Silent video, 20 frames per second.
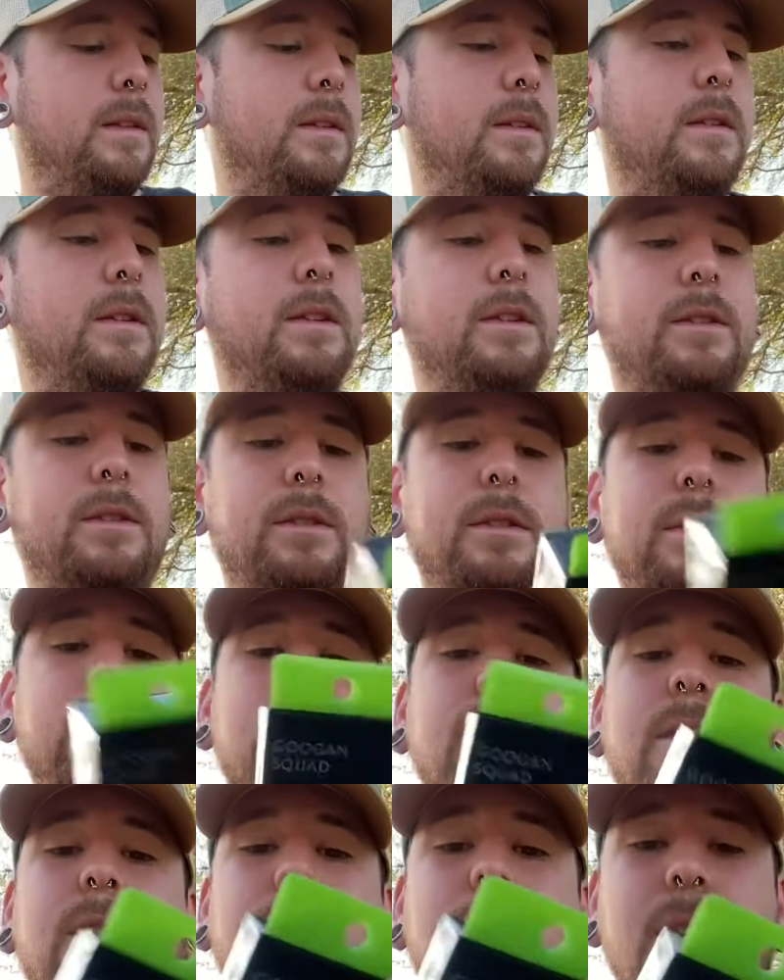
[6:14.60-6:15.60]
Let's
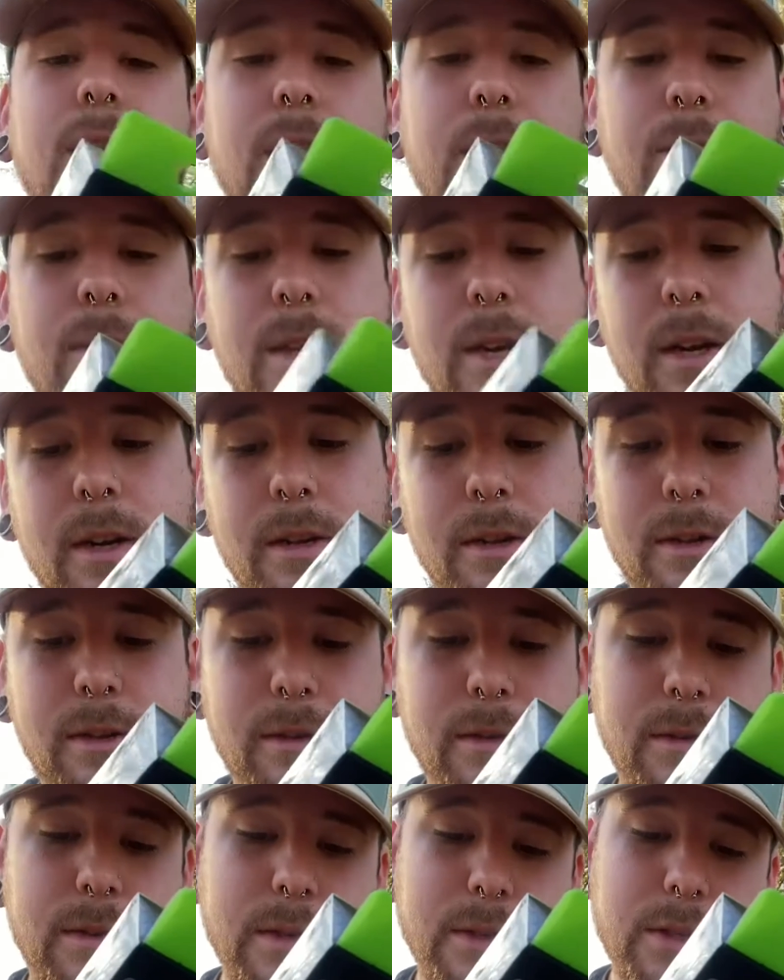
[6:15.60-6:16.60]
see. And we got a
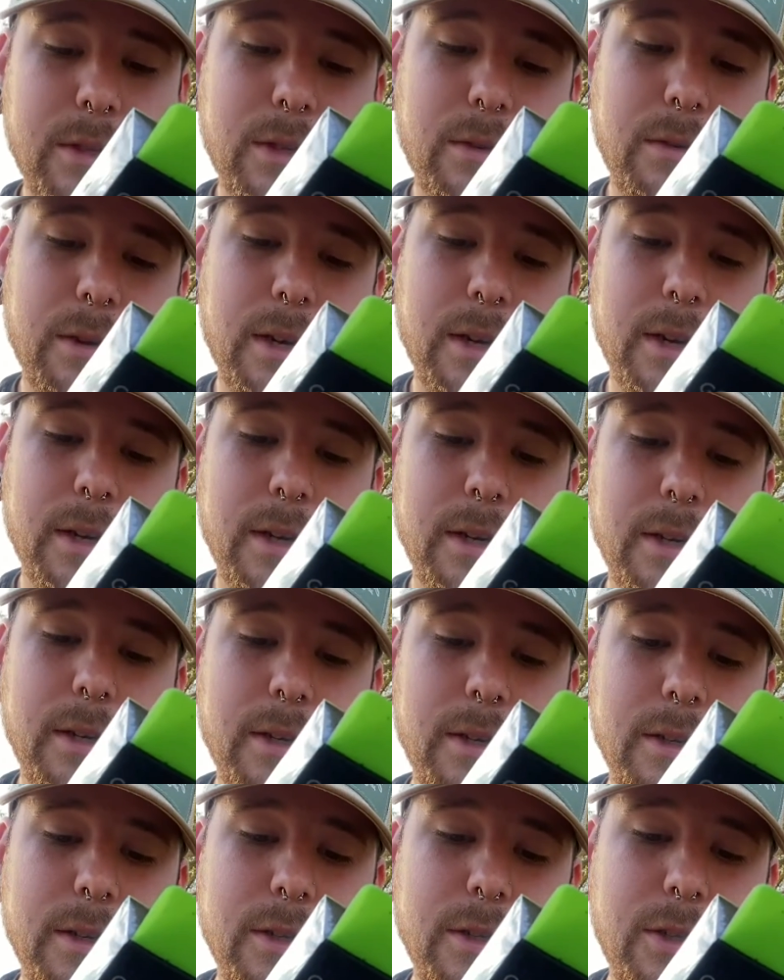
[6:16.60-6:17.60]
Googan Squad
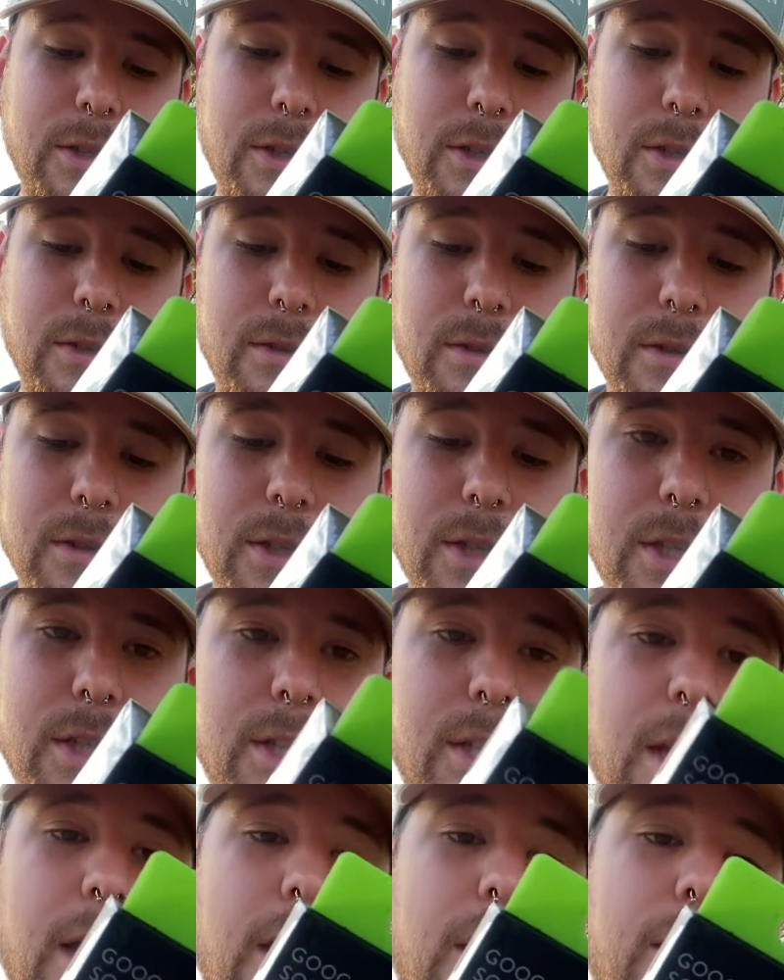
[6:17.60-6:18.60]
Junior
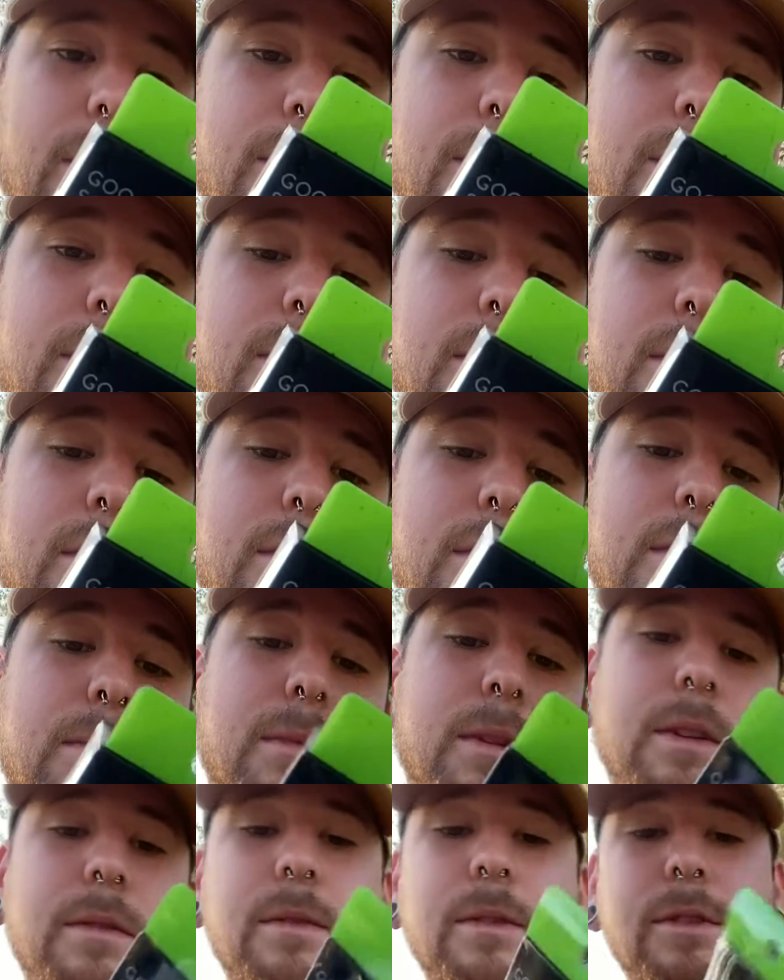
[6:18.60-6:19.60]
Scout. I
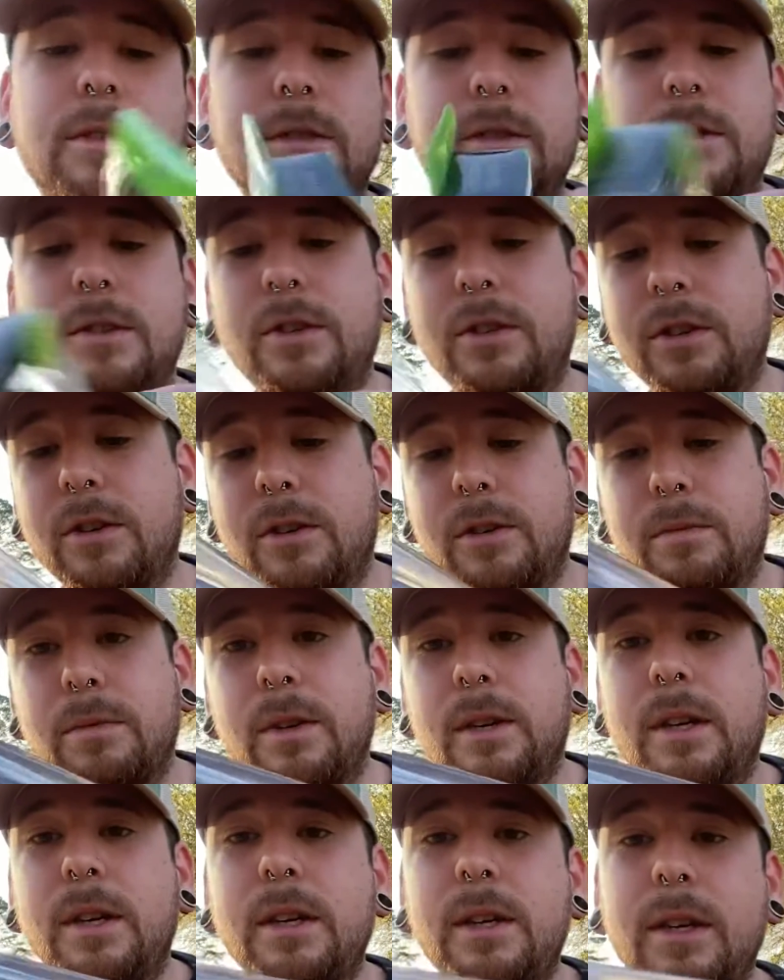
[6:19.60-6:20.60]
believe this is a jerk
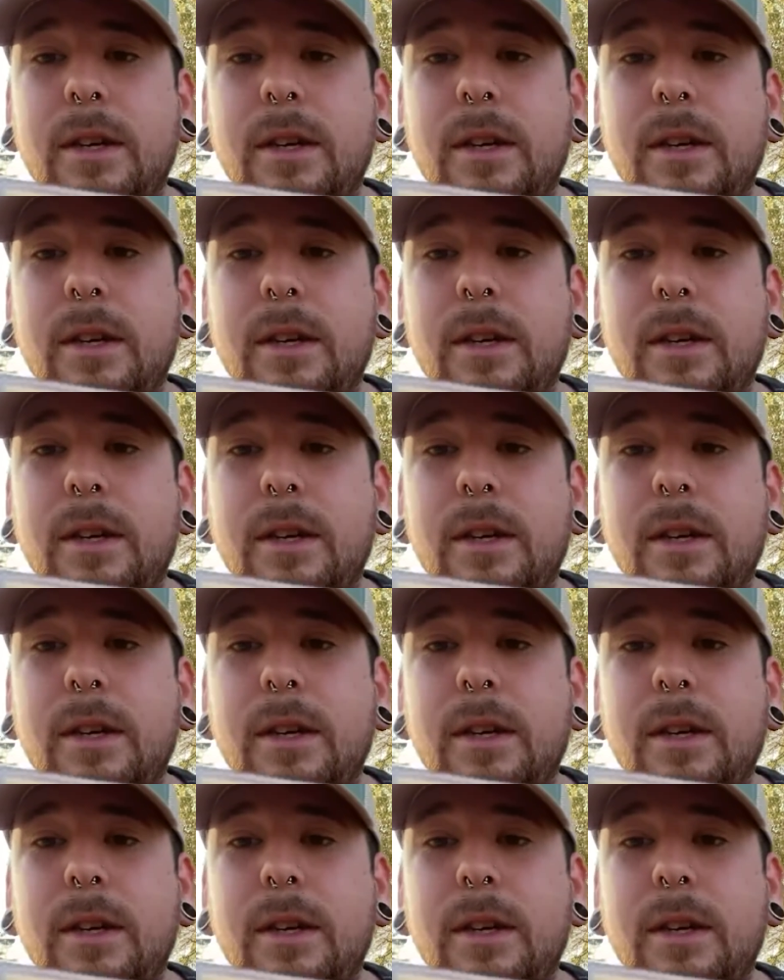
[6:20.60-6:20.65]
bait.